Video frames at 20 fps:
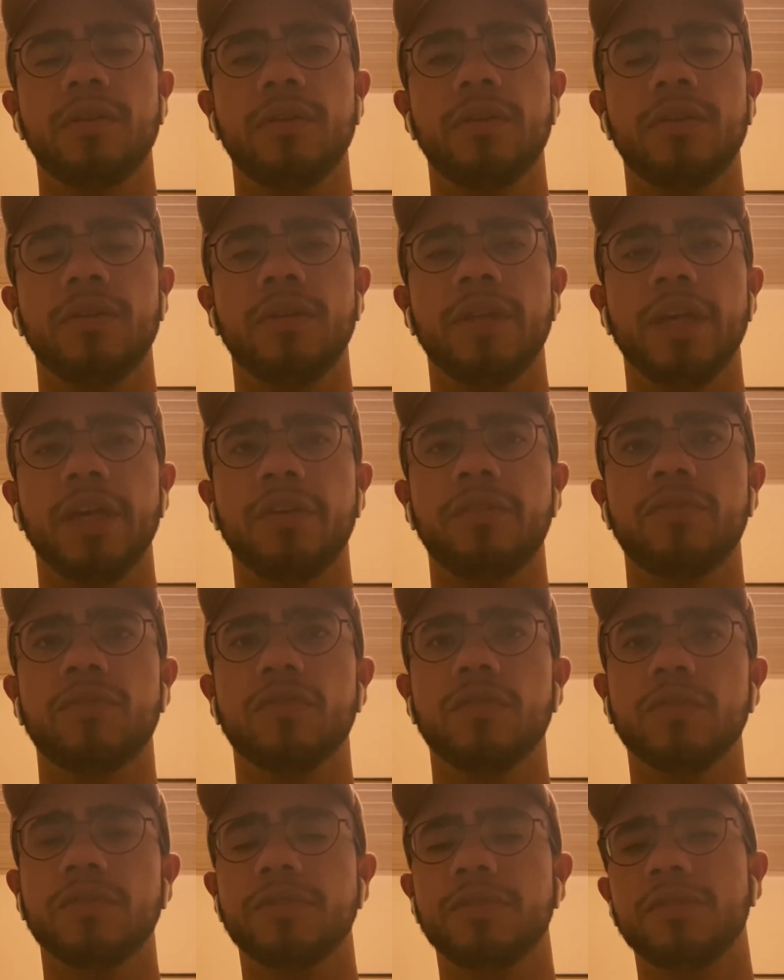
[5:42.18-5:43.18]
the
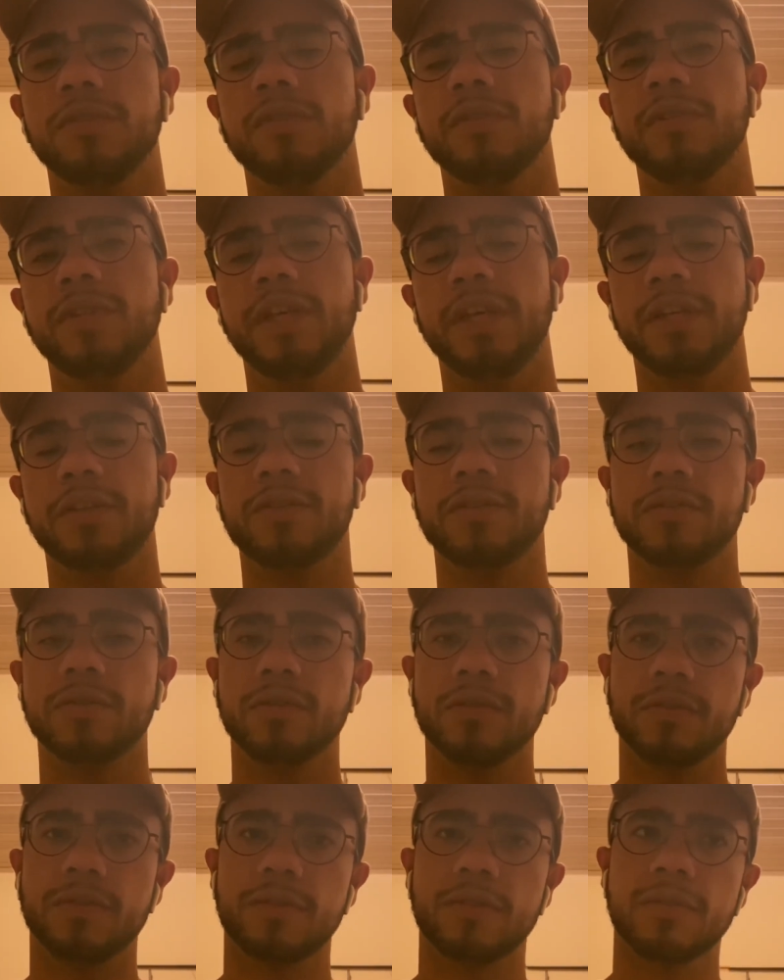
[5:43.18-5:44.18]

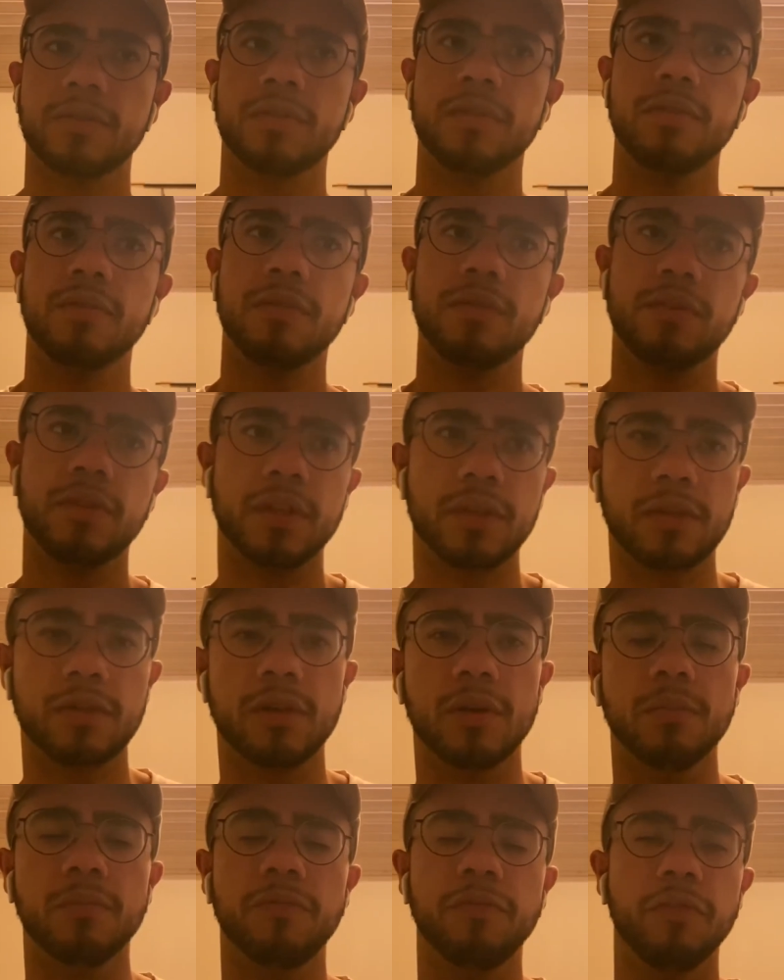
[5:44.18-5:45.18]
exhaust that
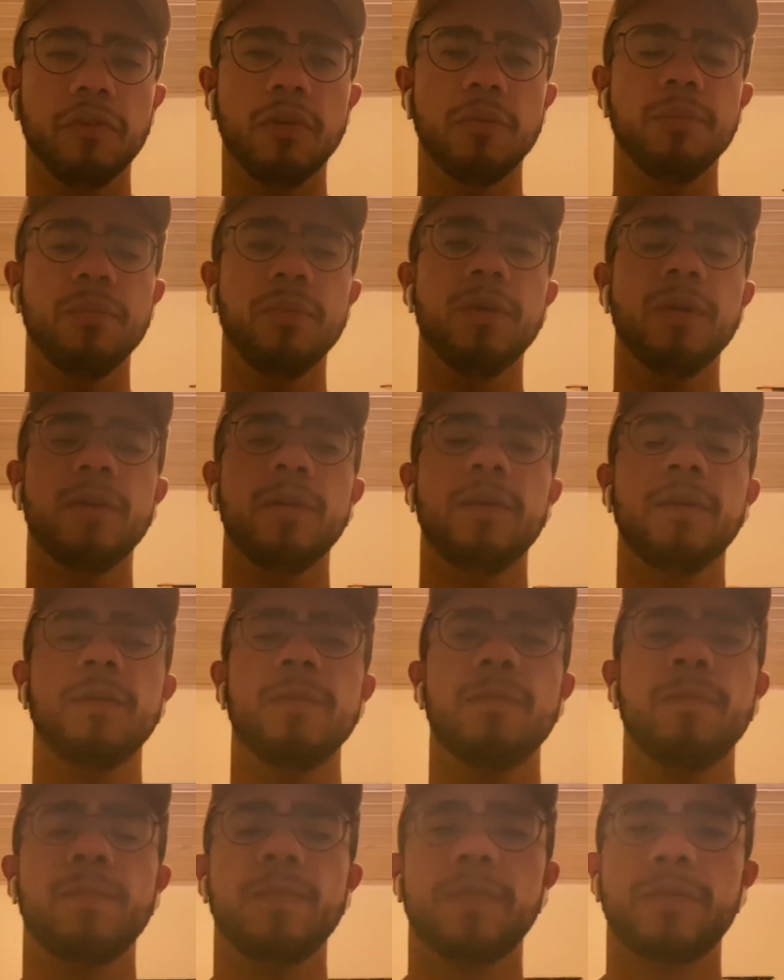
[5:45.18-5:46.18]
come from
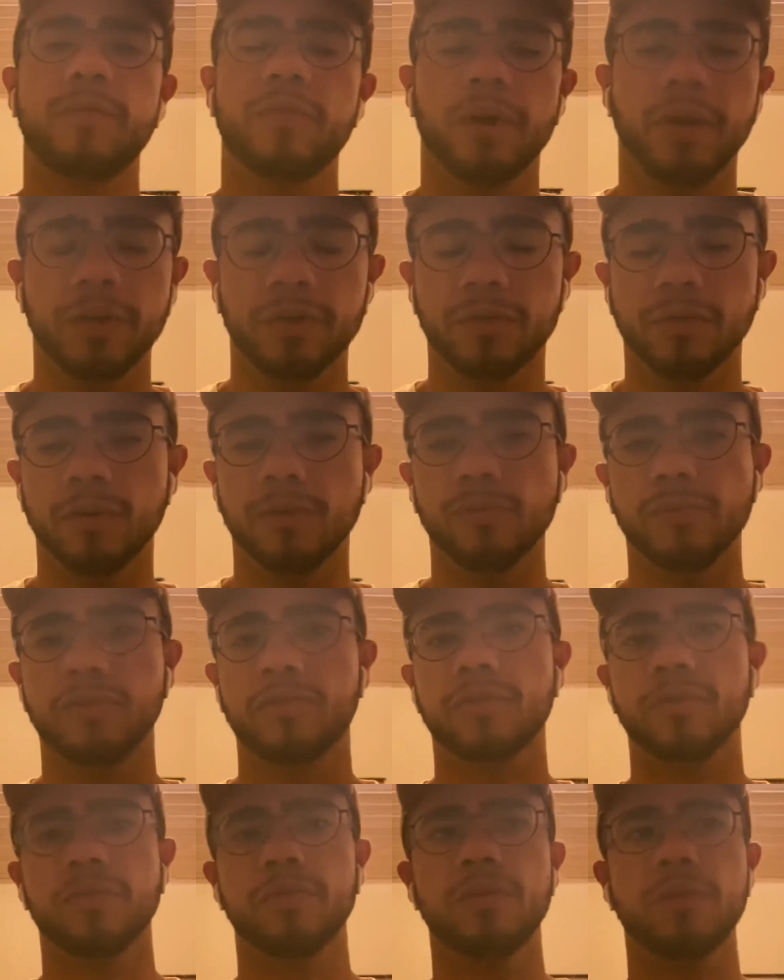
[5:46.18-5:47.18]
trying to always
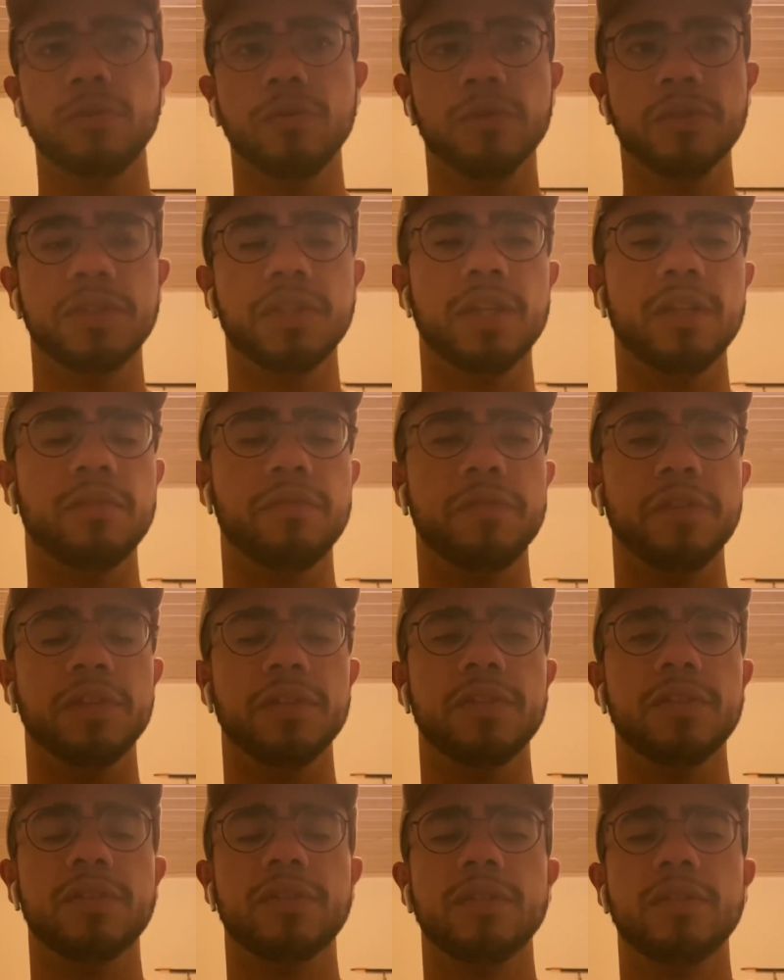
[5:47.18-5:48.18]
control yourself
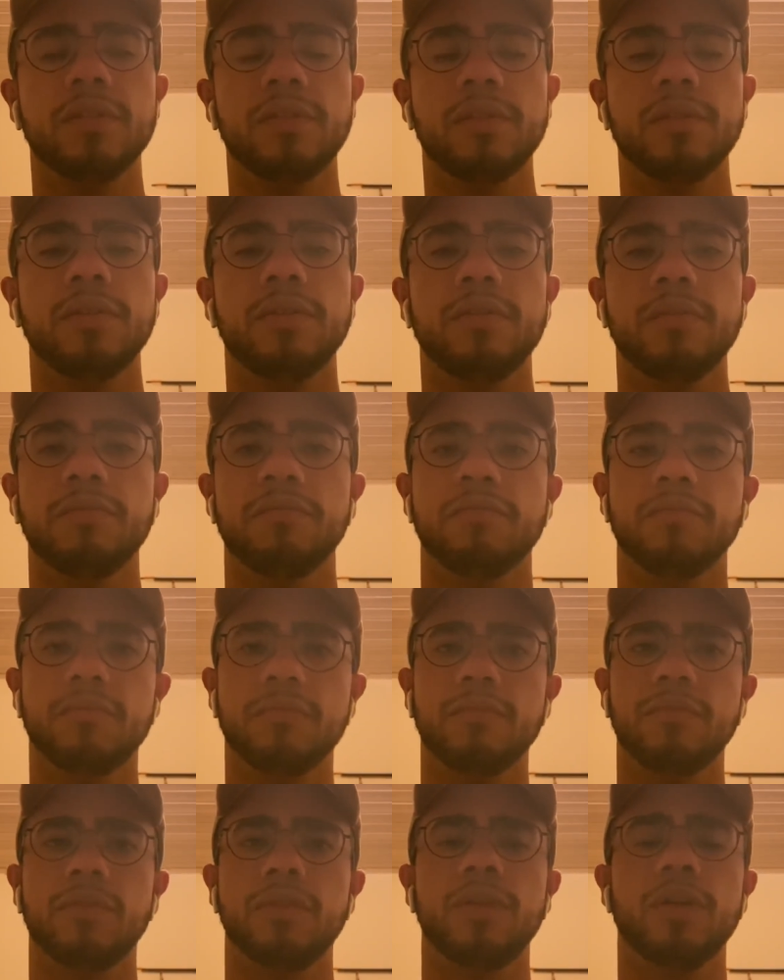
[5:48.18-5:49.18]
is
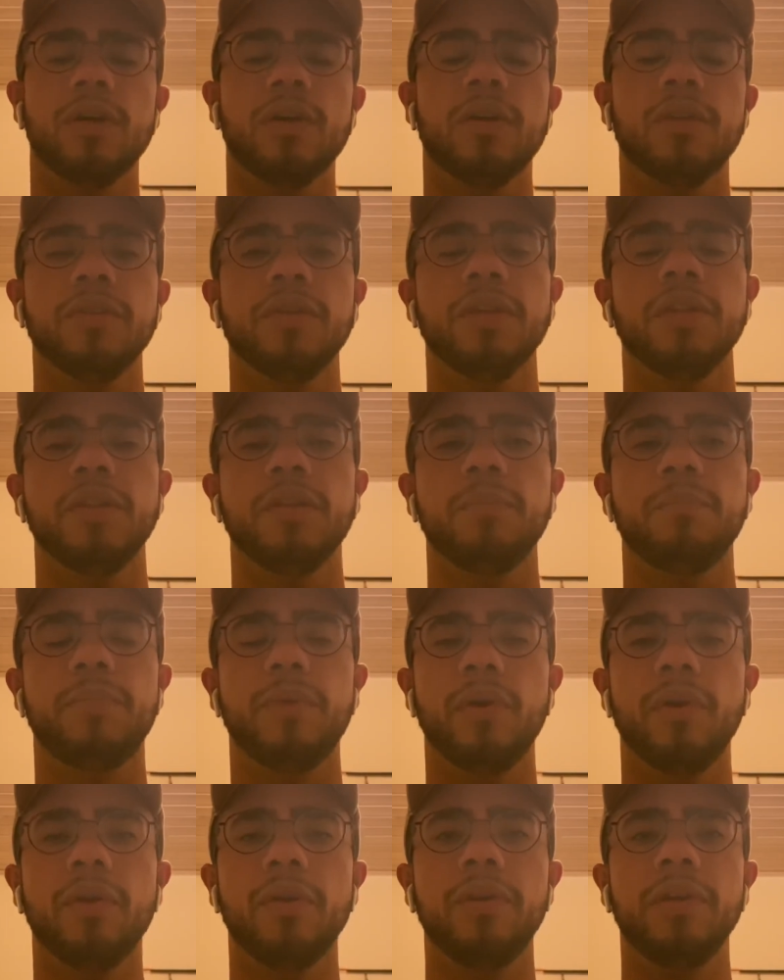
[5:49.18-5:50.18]
gone, and the
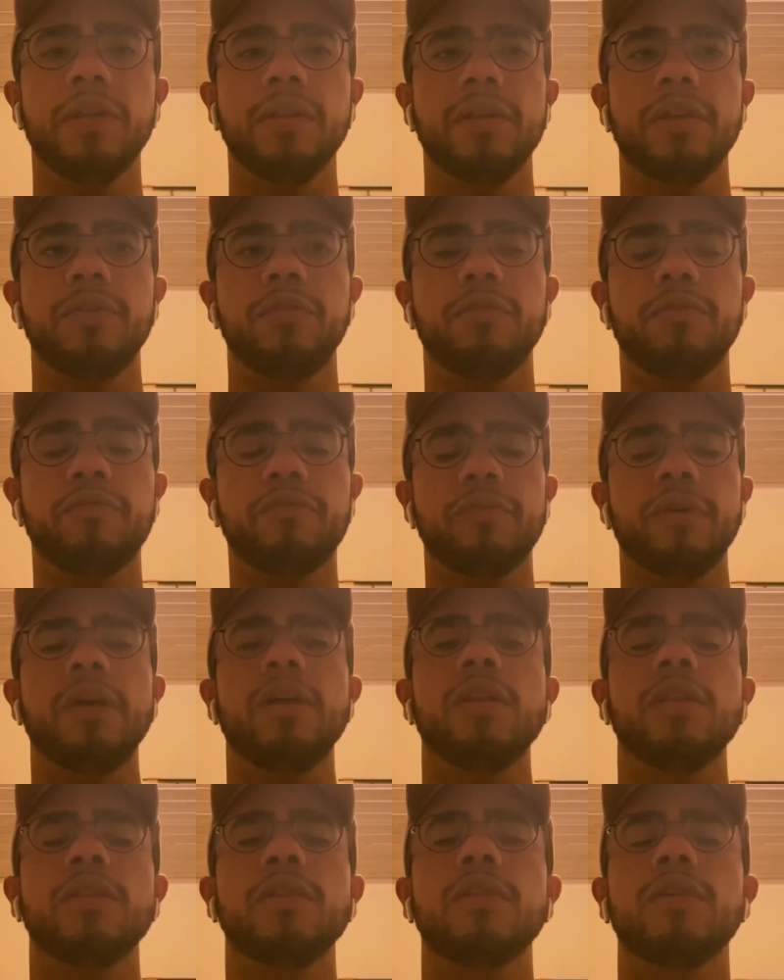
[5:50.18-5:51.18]
burden that you
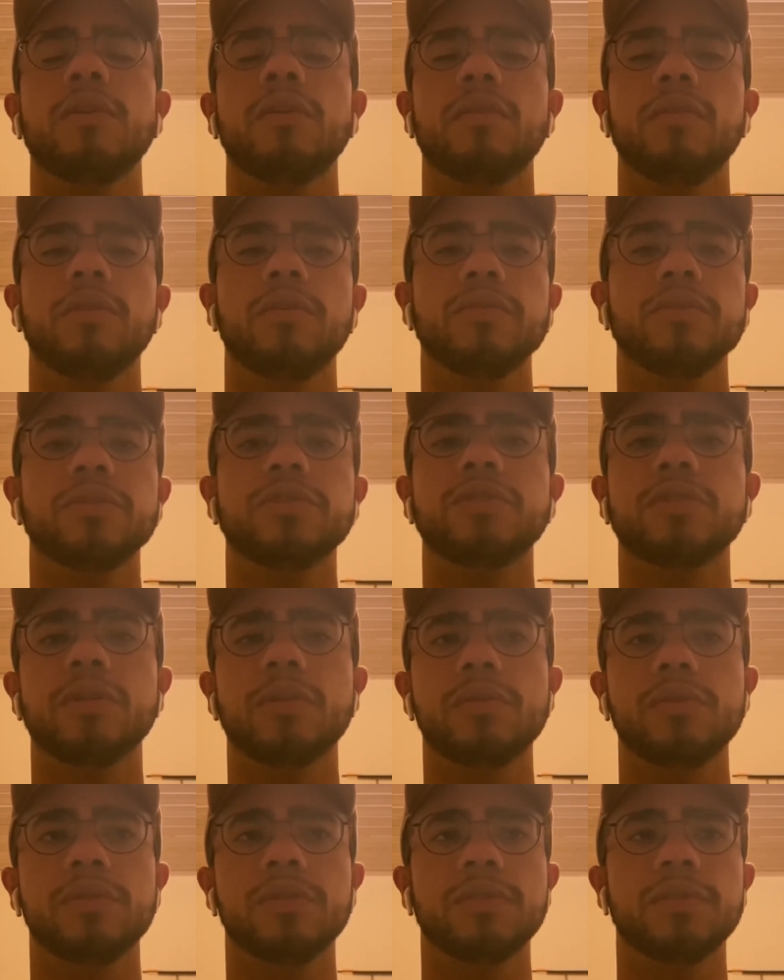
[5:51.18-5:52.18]
felt on your
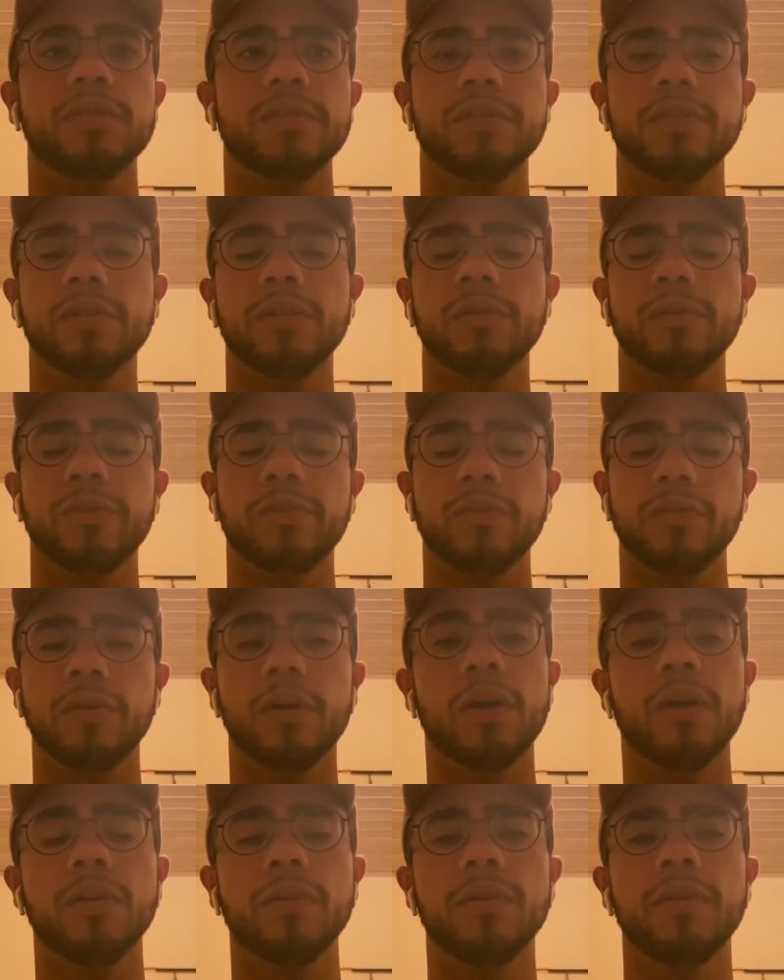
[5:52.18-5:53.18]
shoulders is also
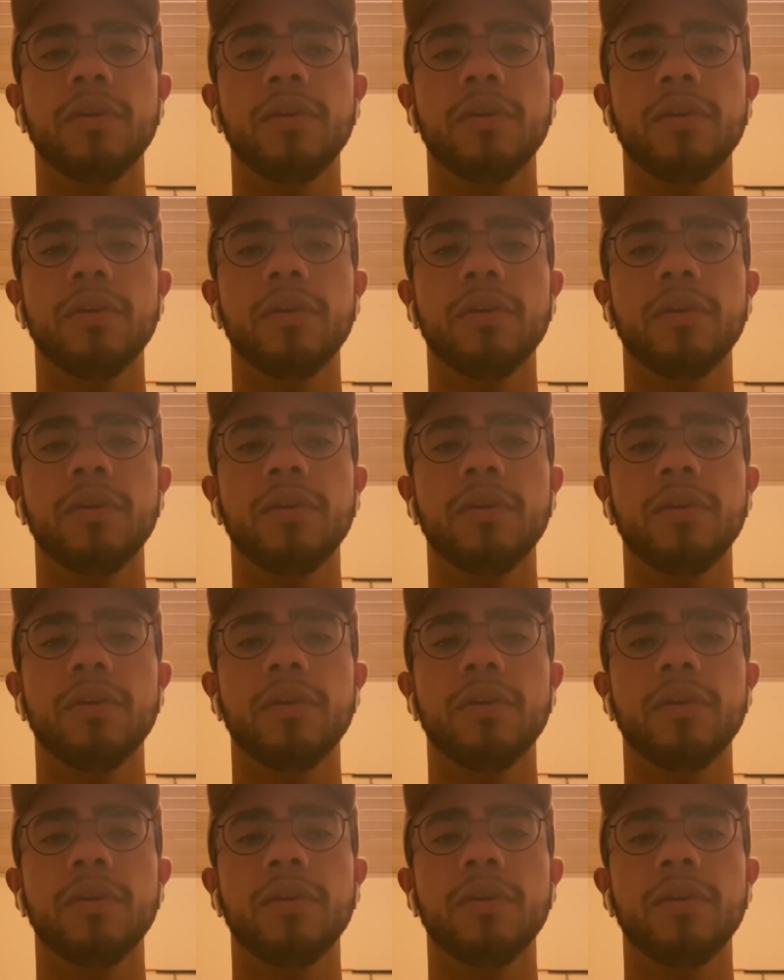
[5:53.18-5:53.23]
gone,